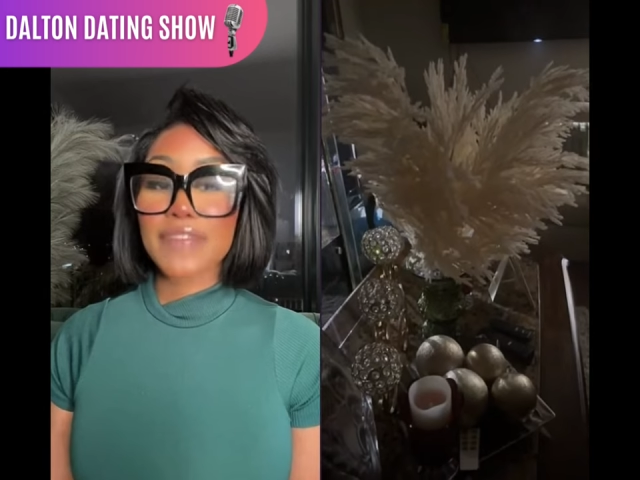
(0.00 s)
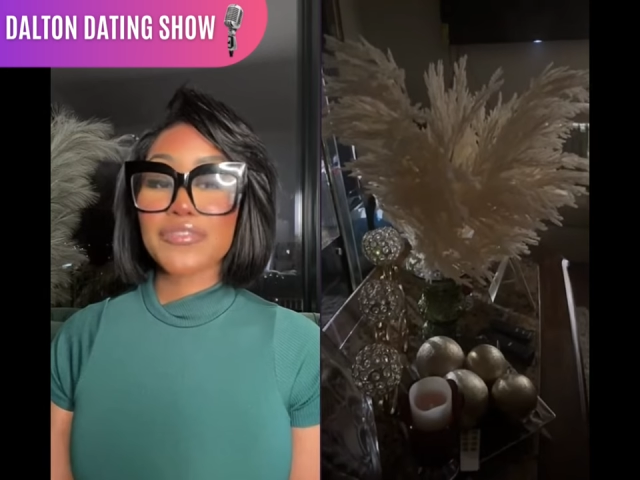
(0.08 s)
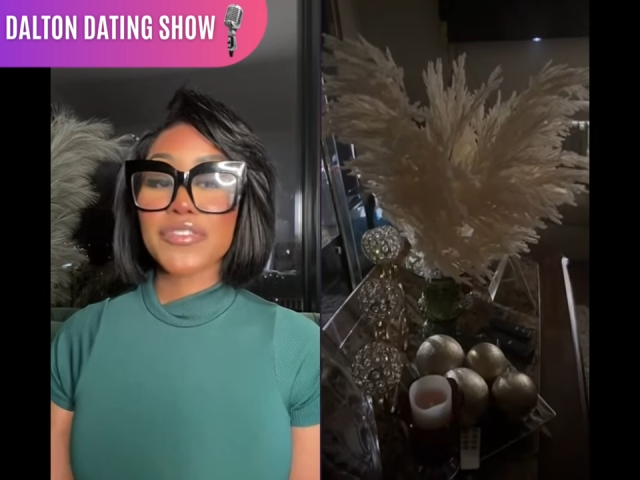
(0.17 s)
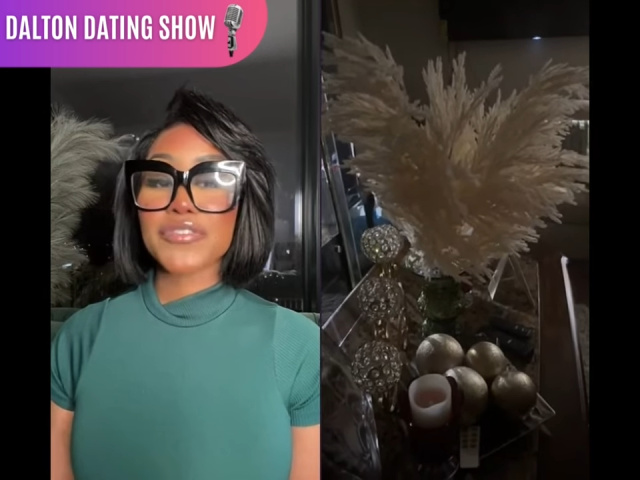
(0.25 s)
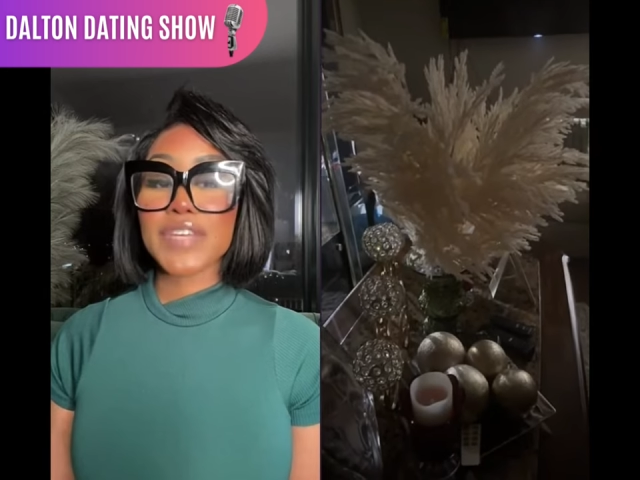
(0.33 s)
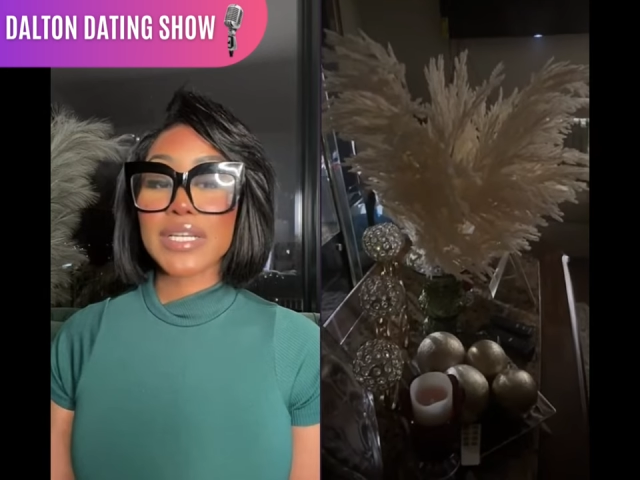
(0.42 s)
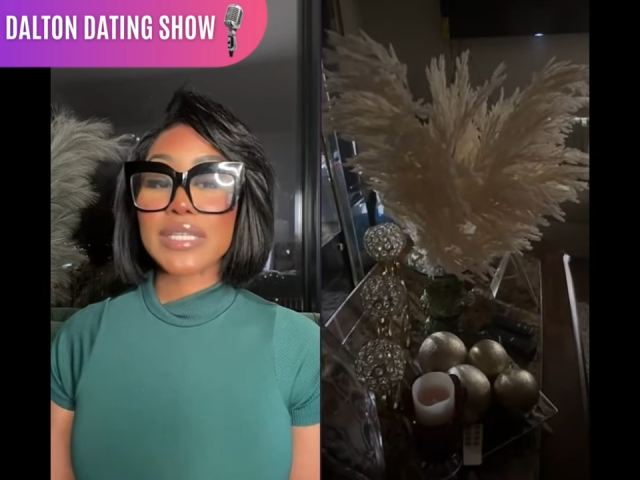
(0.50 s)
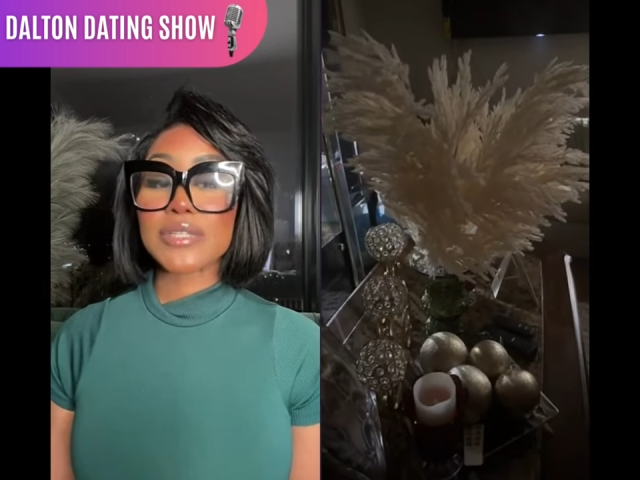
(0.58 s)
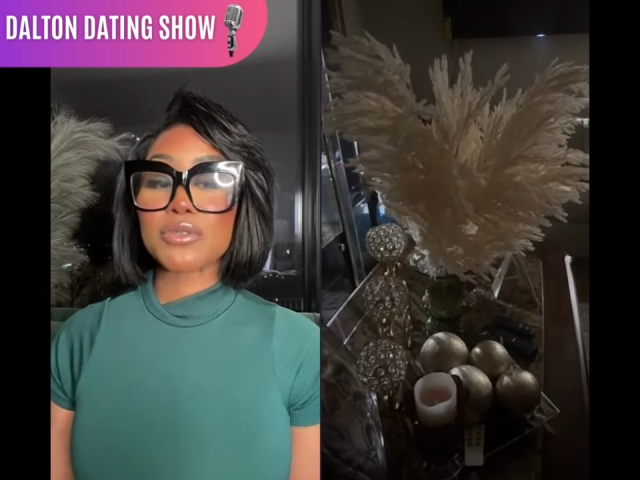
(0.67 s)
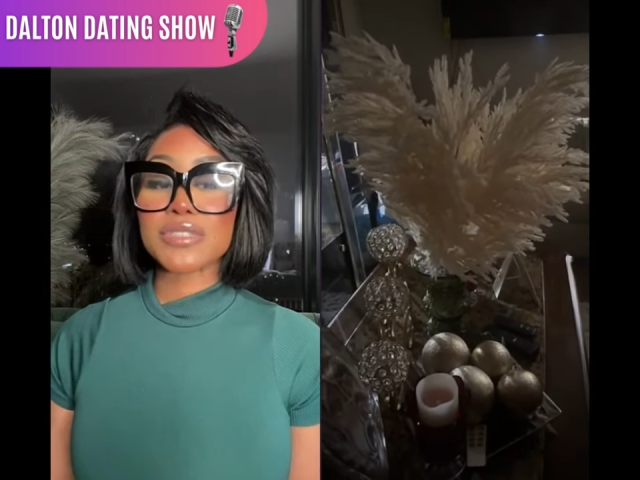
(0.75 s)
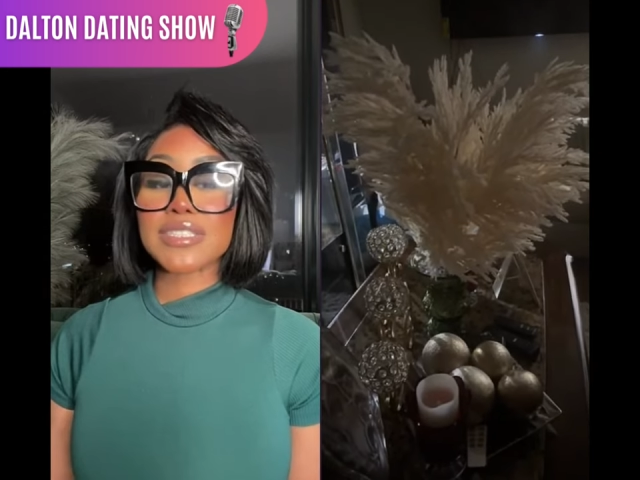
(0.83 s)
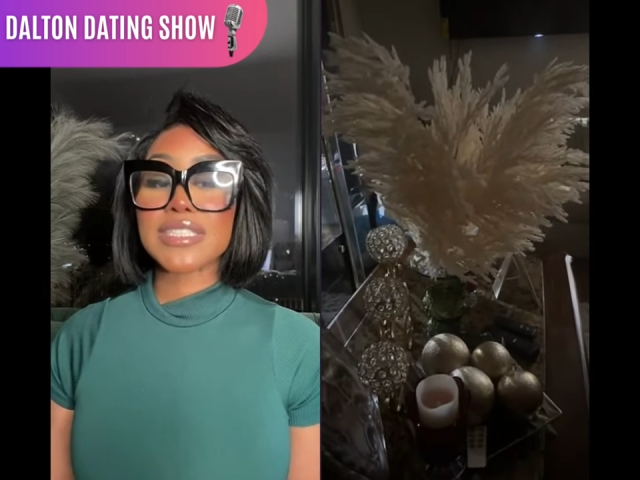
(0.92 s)
fulfilling
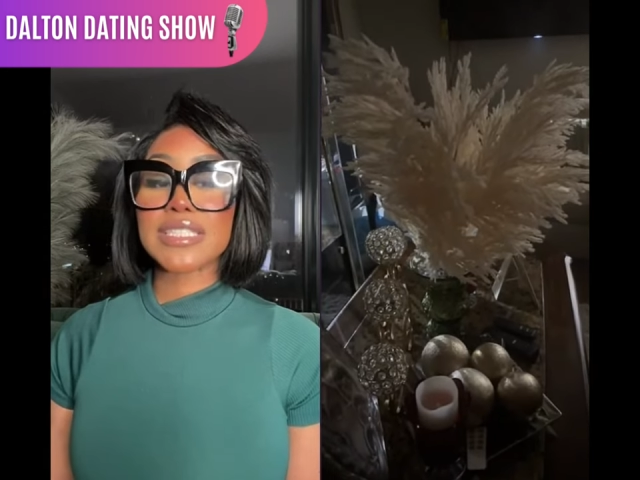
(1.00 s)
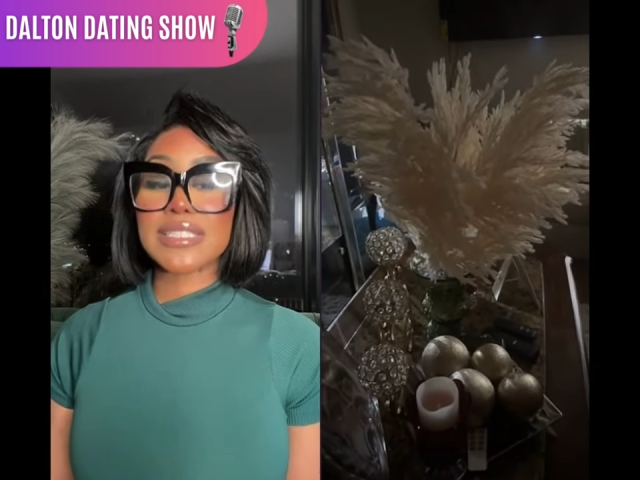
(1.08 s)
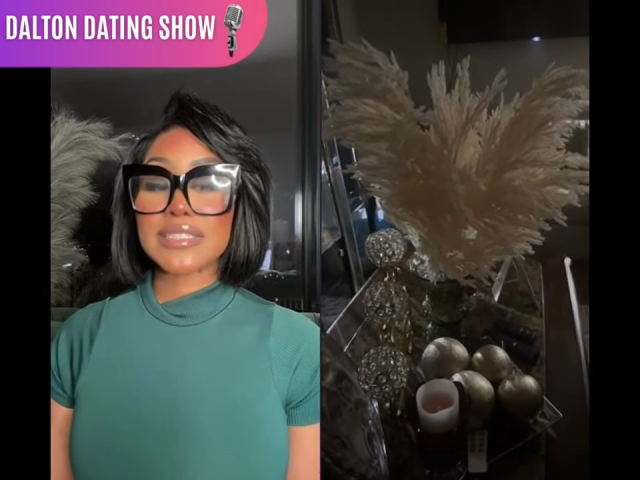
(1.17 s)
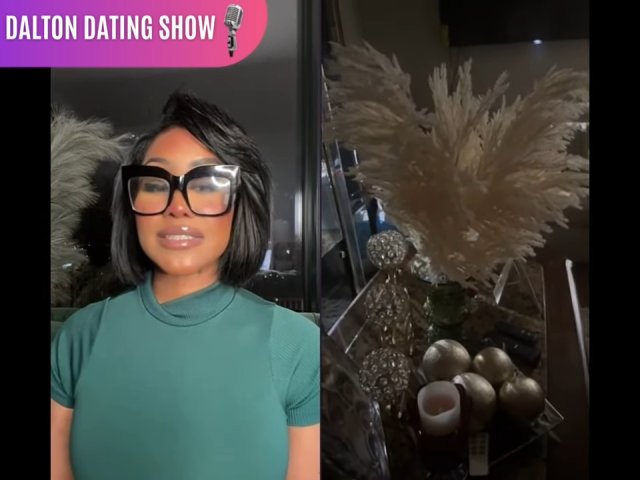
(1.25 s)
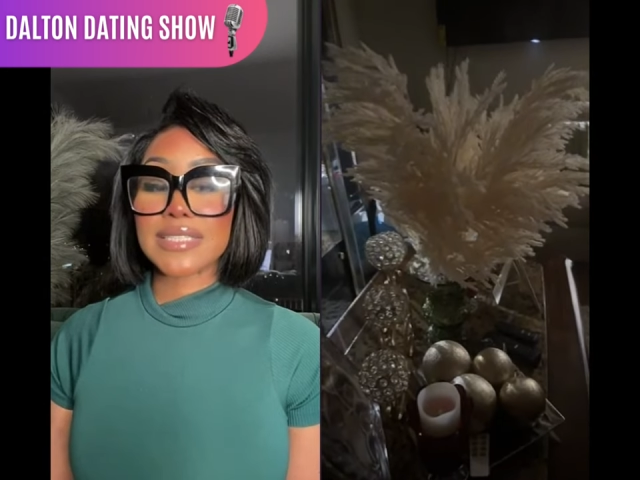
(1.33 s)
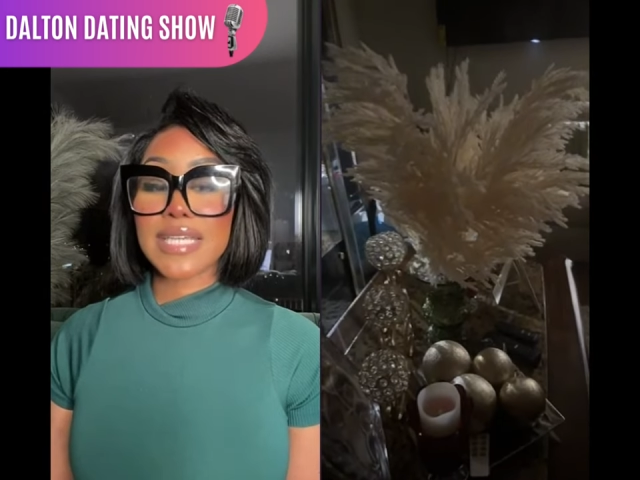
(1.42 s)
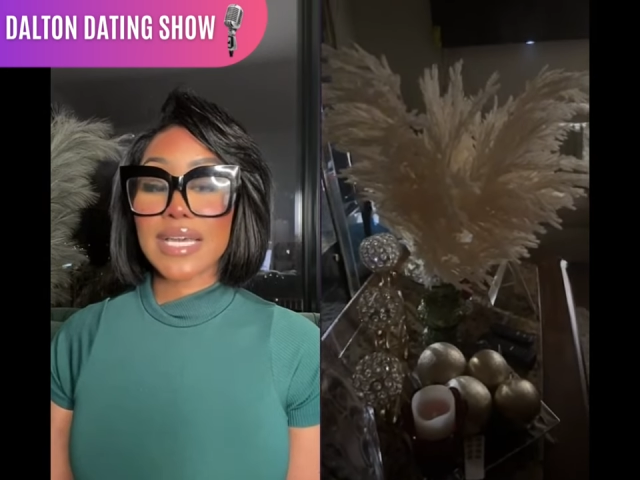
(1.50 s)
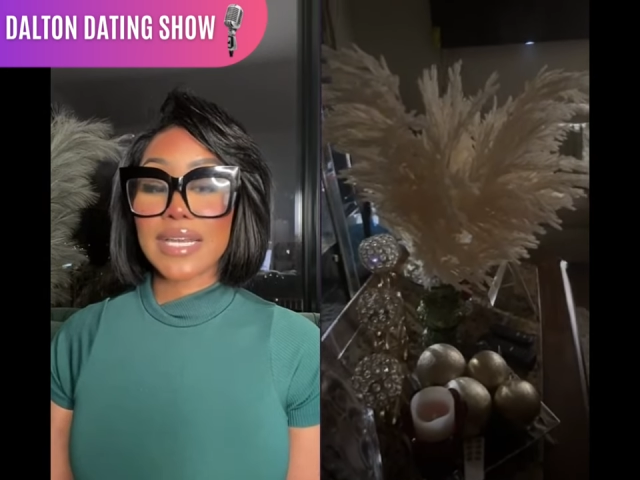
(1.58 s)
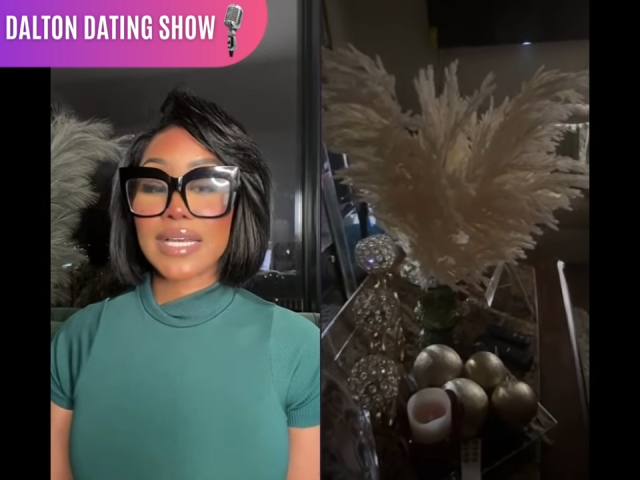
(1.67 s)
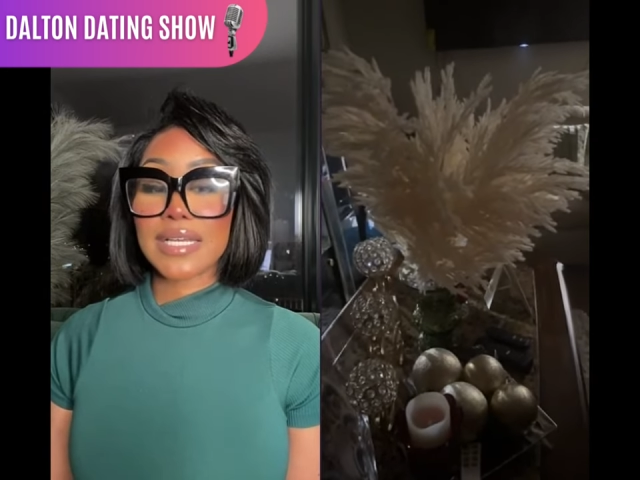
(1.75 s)
those needs, Gella.